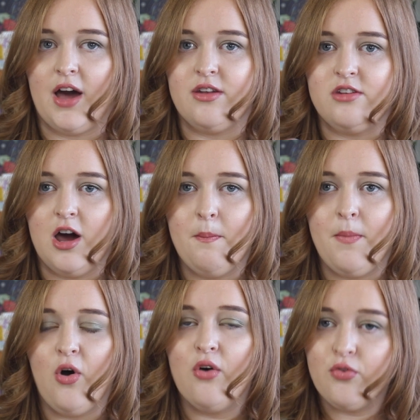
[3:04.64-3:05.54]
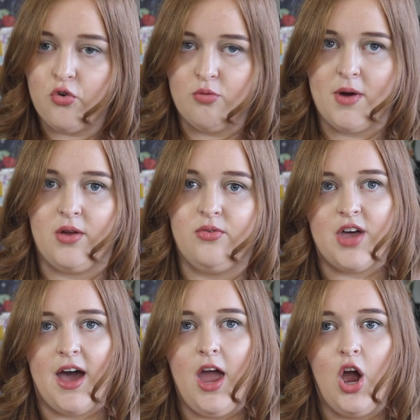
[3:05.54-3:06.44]
a number of hormones
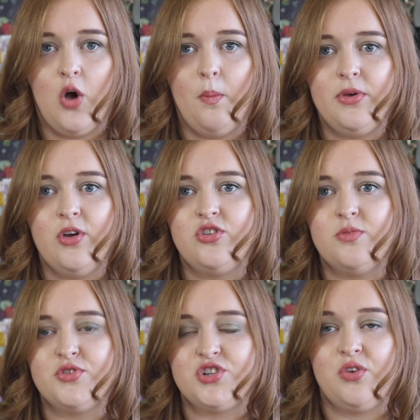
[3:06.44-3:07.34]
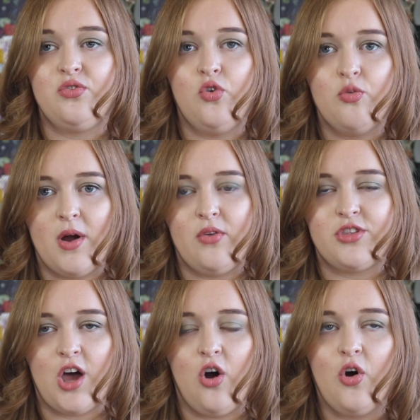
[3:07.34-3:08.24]
that help you to produce hormones
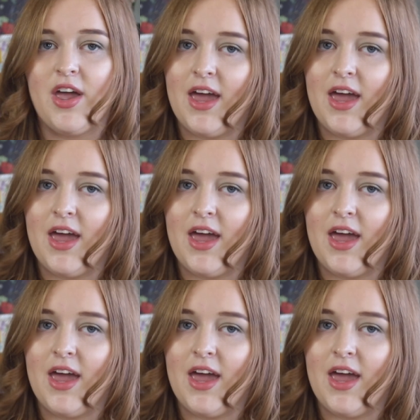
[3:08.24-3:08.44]
that are